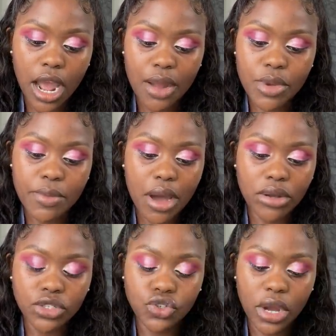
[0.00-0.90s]
I remember I
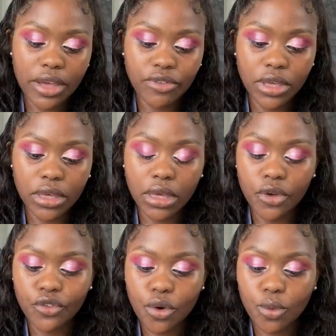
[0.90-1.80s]
was driving
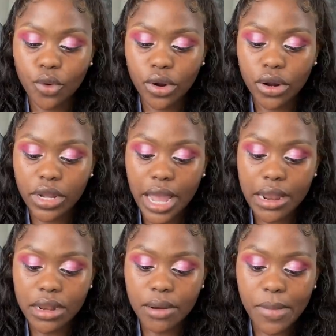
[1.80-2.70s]
from work
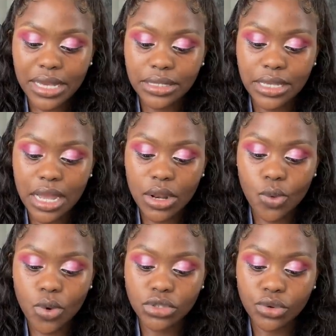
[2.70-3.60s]
and my
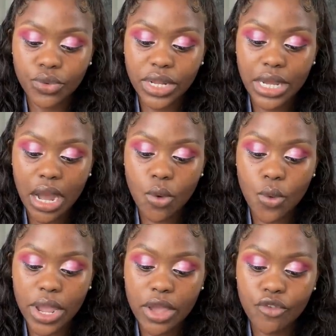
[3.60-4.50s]
son was already
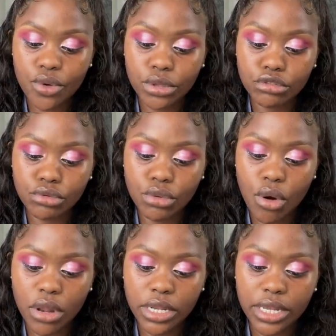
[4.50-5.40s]
away for the school
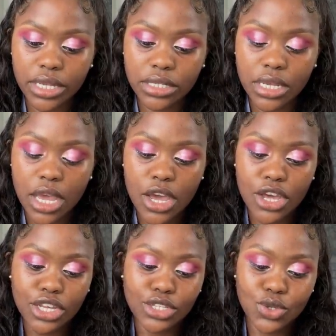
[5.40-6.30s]
holidays.
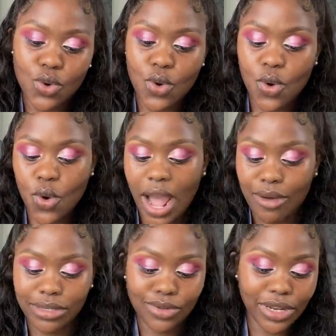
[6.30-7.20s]
So I
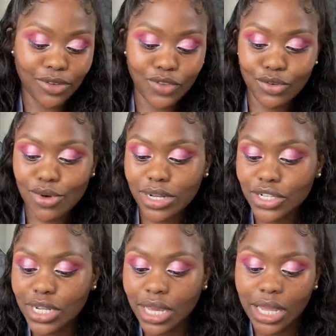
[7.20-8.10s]
was not even
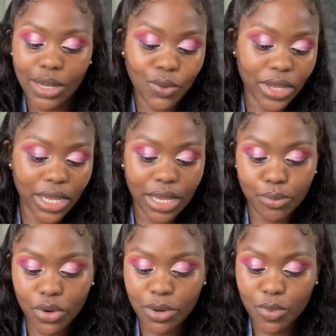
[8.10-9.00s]
rushing anyway,
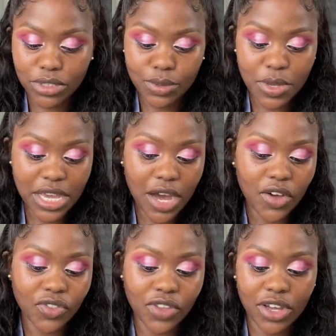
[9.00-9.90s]
put him on speaker
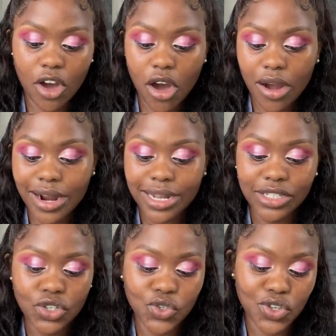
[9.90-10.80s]
in the car,
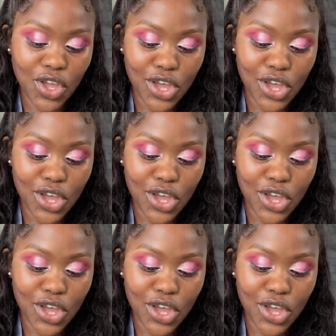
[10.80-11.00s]
just